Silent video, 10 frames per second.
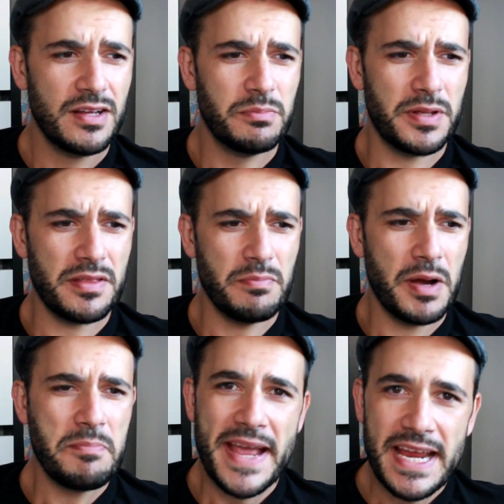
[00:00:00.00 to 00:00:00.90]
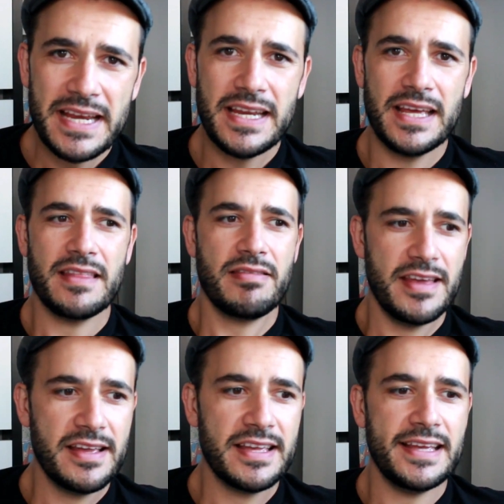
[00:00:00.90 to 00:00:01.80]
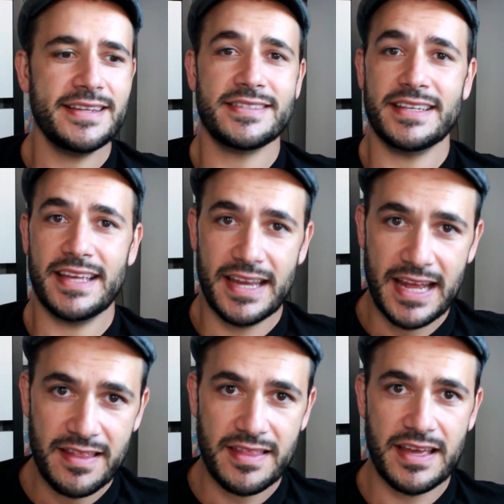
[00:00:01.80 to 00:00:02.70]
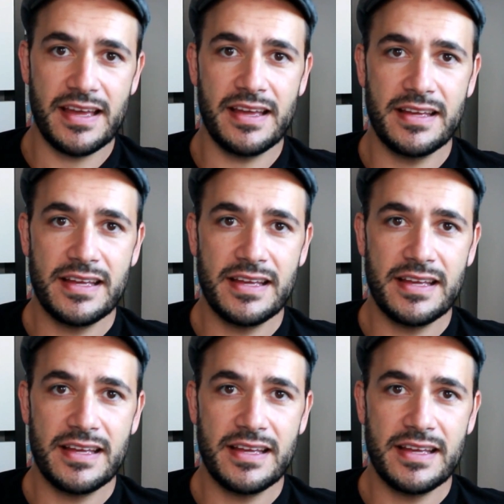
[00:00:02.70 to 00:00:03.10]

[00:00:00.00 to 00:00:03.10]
But my main thing is to get out there